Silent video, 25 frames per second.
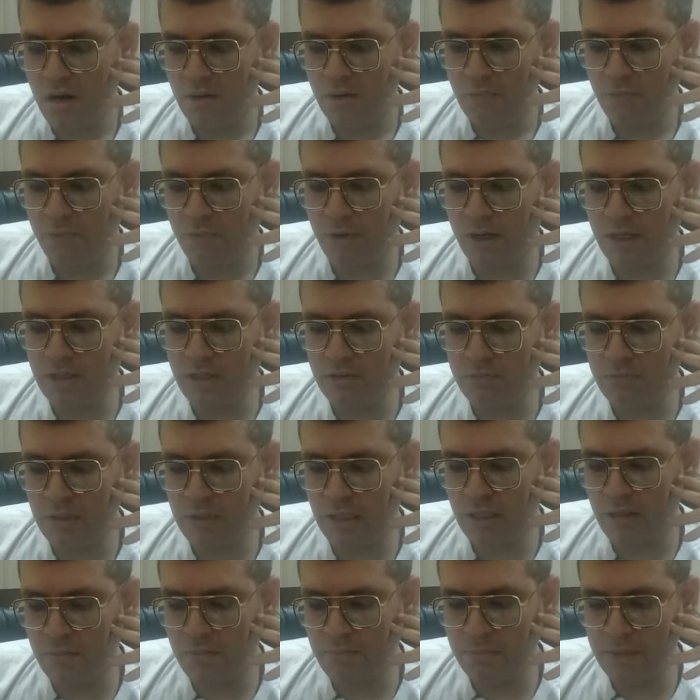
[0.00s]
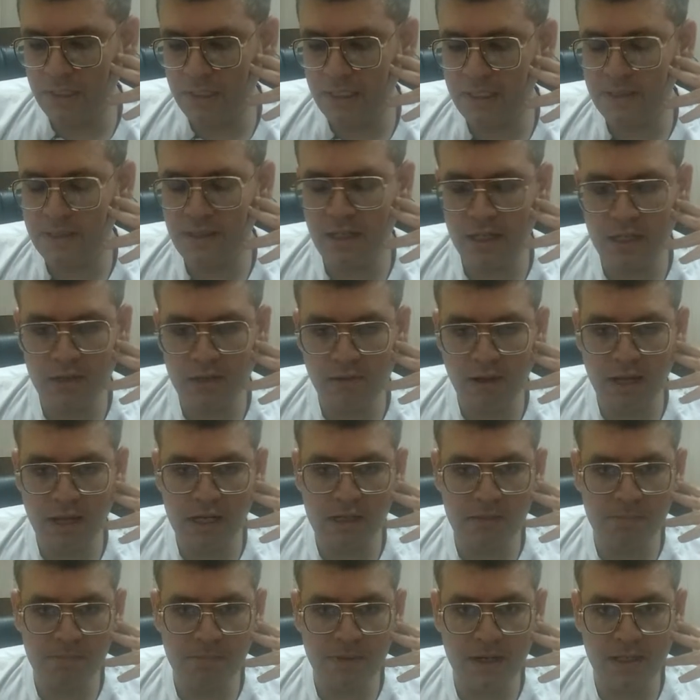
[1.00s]
First we complete the
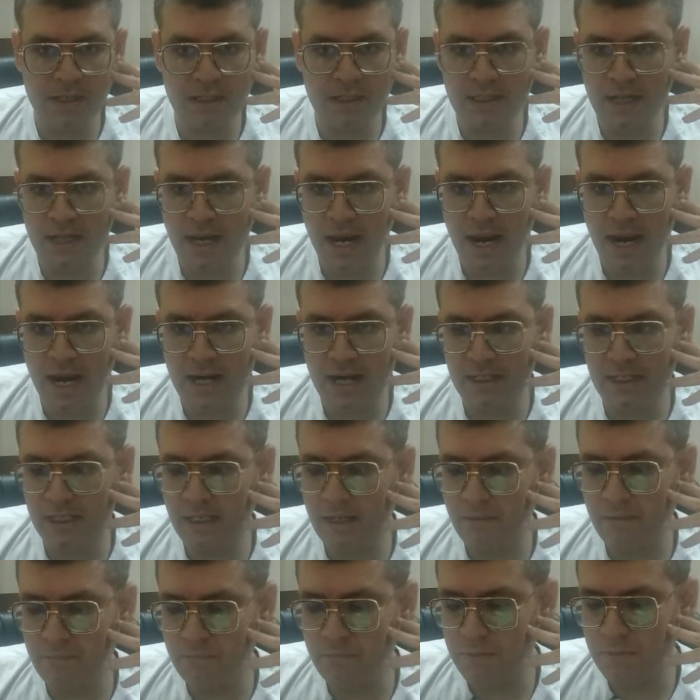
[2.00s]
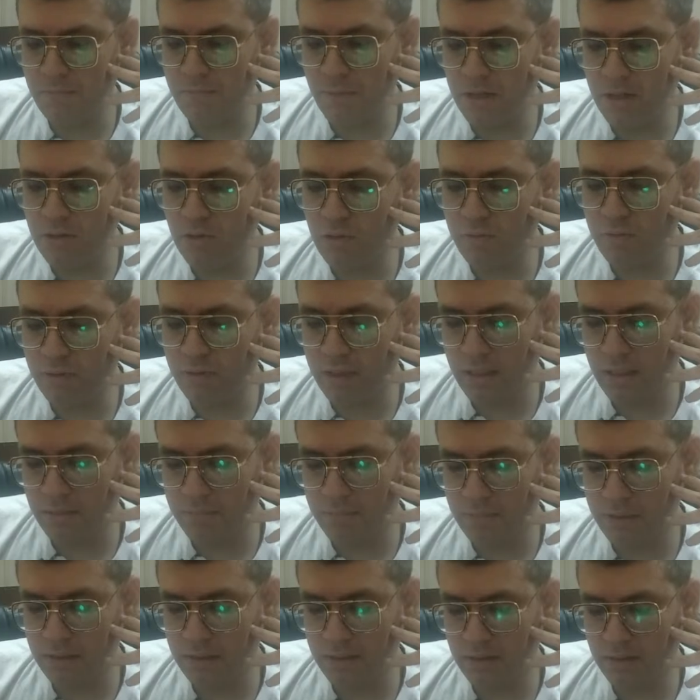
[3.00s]
development in end game. We maneuver the
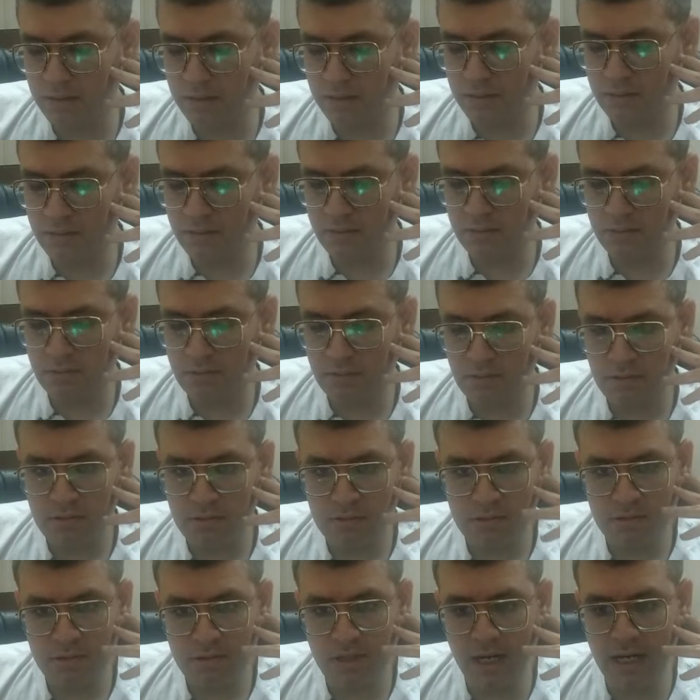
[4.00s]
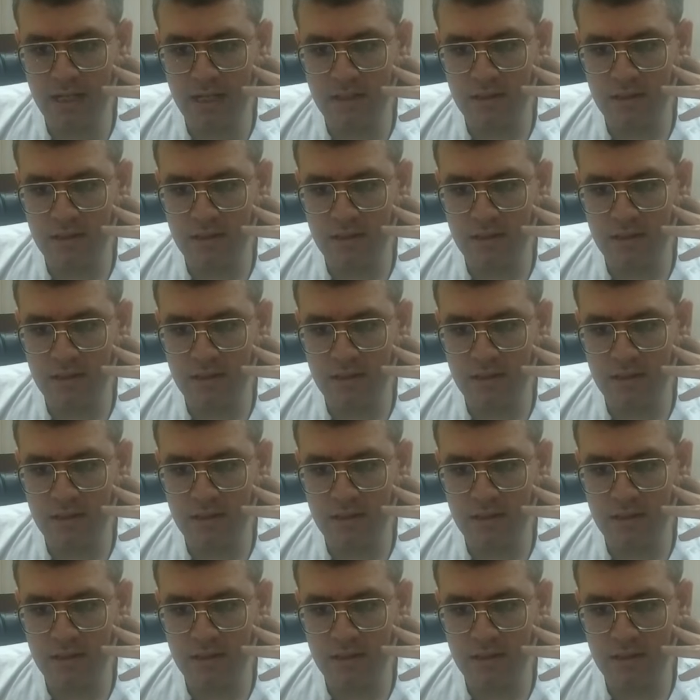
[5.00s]
pieces. Right?